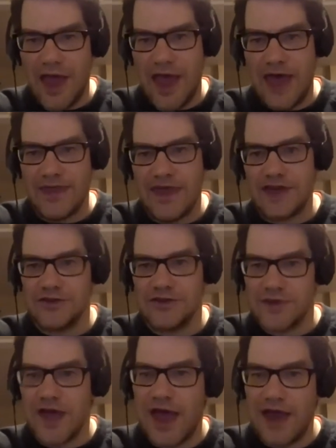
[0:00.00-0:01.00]
and then
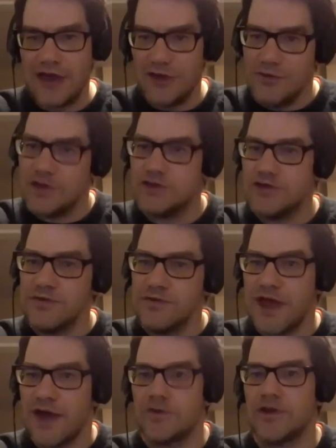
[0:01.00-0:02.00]
do that, you can do
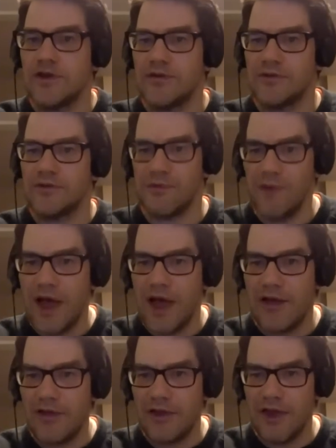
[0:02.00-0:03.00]
that really, really
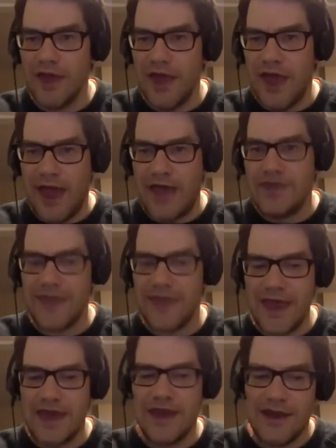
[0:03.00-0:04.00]
well. And
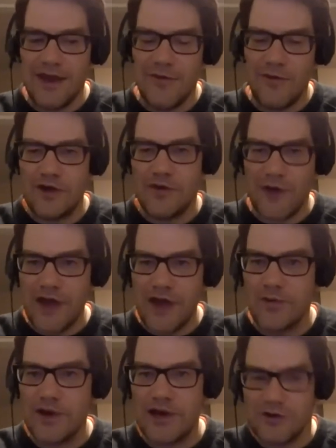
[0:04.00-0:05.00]
then when you
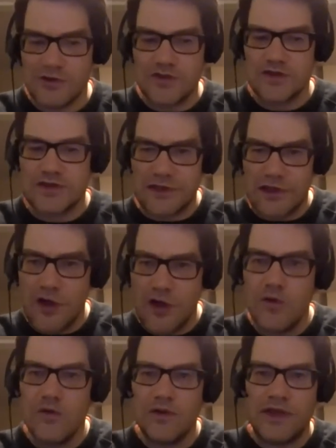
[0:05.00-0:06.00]
iterate, you're
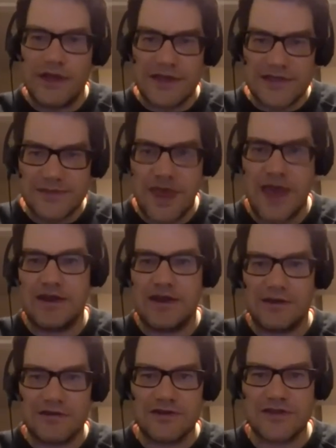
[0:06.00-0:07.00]
slowly
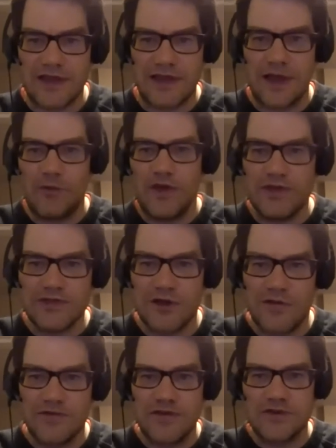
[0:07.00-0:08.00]
expanding. You're saying like, we
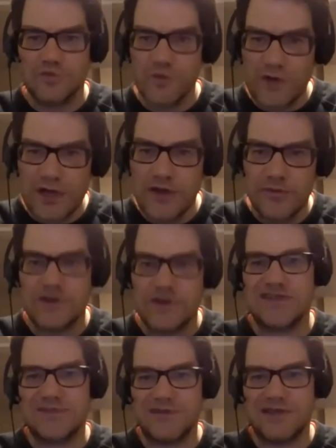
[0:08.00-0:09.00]
solved this really,
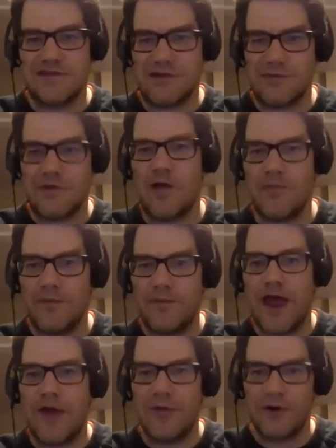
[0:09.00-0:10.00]
really specific problem.
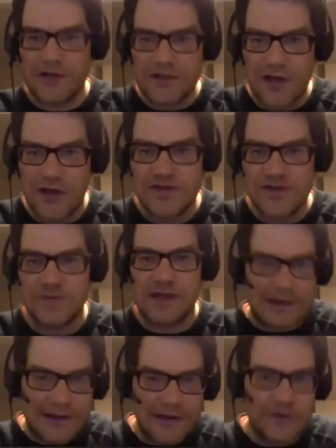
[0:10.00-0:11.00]
Now we're going to solve something
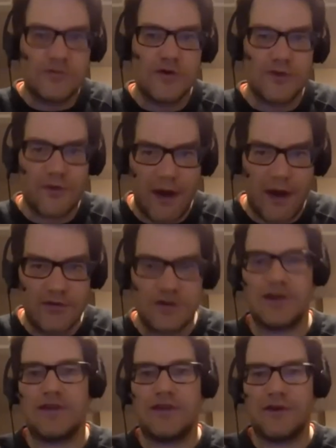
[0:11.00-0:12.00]
a little further out
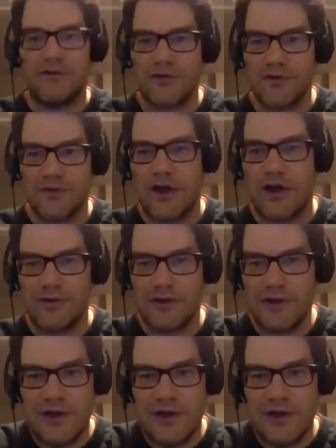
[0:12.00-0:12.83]
and a little further out.